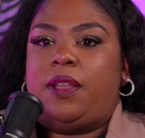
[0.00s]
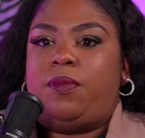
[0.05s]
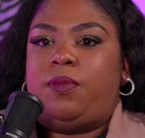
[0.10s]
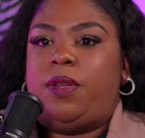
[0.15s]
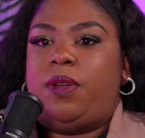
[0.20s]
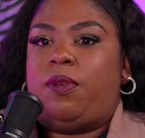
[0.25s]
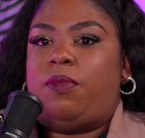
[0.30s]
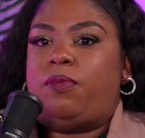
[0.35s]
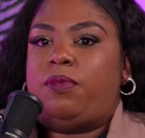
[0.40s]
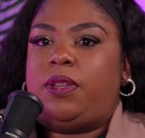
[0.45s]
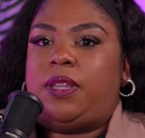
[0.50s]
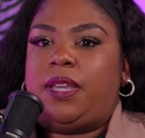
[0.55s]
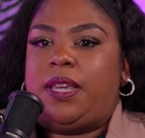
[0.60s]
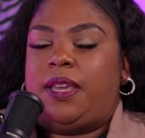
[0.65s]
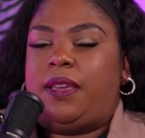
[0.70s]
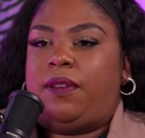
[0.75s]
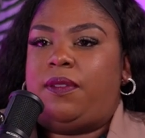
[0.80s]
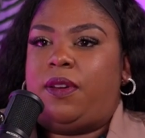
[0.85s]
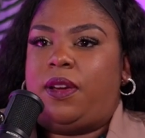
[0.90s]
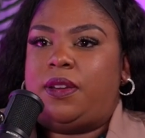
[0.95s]
we don't really
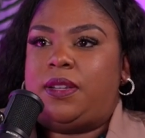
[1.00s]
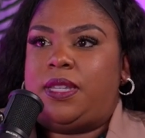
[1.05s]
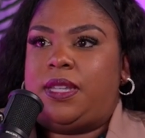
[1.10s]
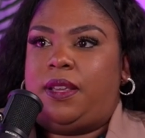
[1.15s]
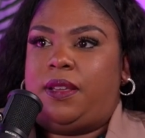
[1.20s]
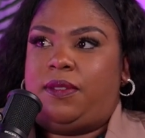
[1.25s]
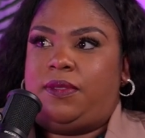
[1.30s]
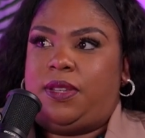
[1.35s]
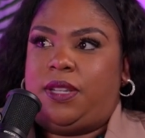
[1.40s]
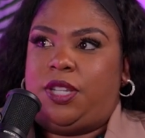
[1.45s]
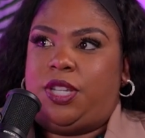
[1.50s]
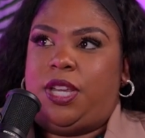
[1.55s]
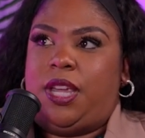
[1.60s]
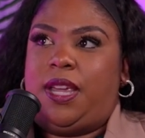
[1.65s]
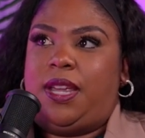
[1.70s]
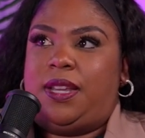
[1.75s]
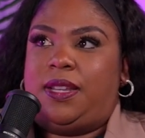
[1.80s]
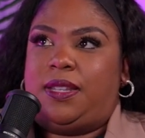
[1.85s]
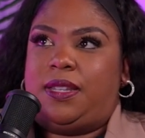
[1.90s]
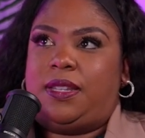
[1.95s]
give ourselves a
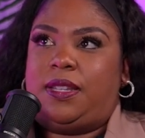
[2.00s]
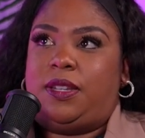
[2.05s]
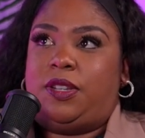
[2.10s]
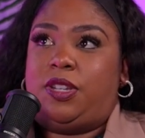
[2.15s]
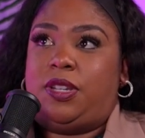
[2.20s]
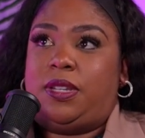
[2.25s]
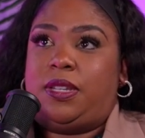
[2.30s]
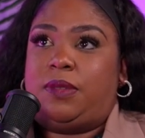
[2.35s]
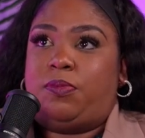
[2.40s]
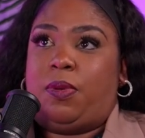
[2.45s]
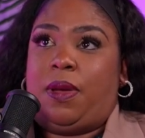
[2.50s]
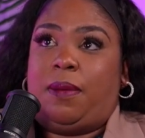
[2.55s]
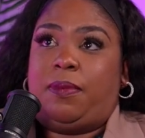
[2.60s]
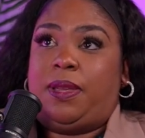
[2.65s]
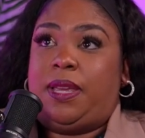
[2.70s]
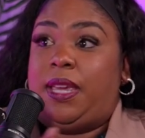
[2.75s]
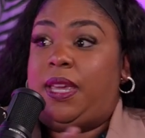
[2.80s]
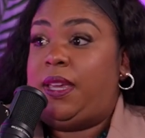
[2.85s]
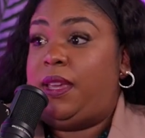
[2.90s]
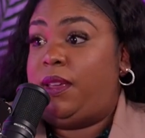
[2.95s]
chance to just
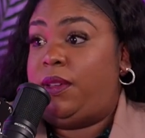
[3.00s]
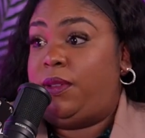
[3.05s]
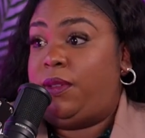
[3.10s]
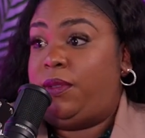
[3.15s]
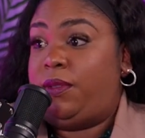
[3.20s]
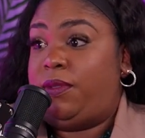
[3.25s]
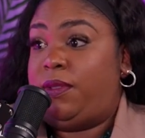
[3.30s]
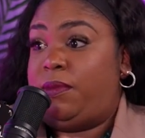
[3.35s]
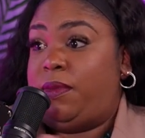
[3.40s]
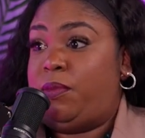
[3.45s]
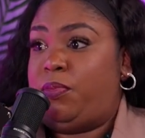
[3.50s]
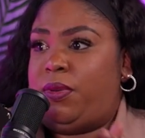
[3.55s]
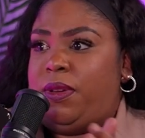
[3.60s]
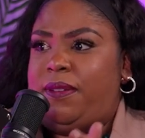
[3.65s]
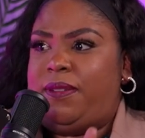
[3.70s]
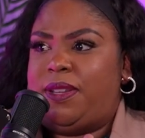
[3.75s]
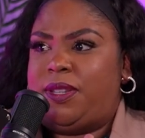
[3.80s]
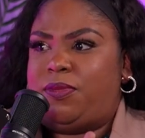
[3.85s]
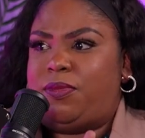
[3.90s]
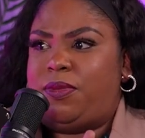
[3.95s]
probably heal from the previous